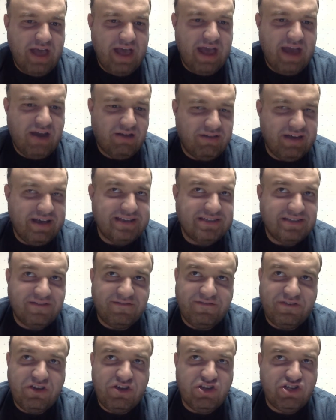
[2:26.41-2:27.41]
And Elaine's
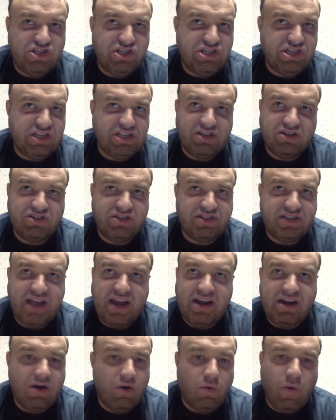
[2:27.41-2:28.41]
confused. She doesn't
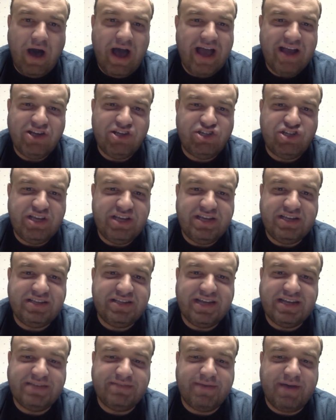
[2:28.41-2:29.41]
understand, you know, why she
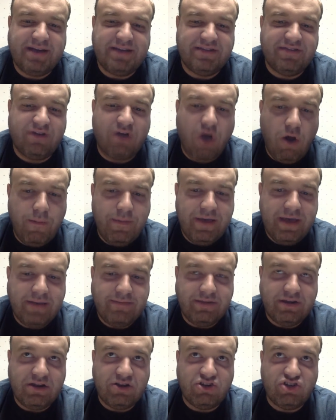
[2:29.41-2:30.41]
tests positive for
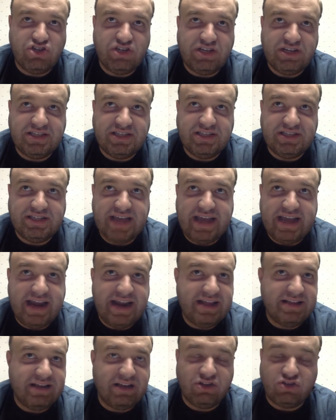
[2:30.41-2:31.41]
opium. You know, she doesn't take
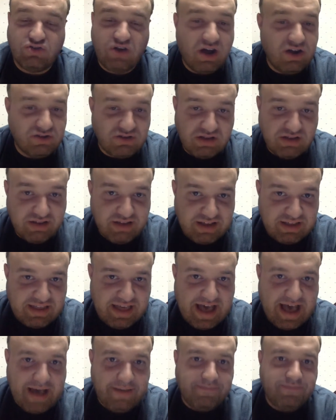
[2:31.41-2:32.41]
any, like, drugs or anything like
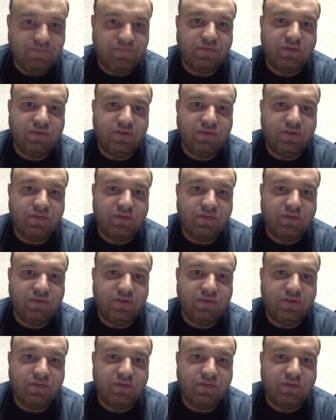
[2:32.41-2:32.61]
that.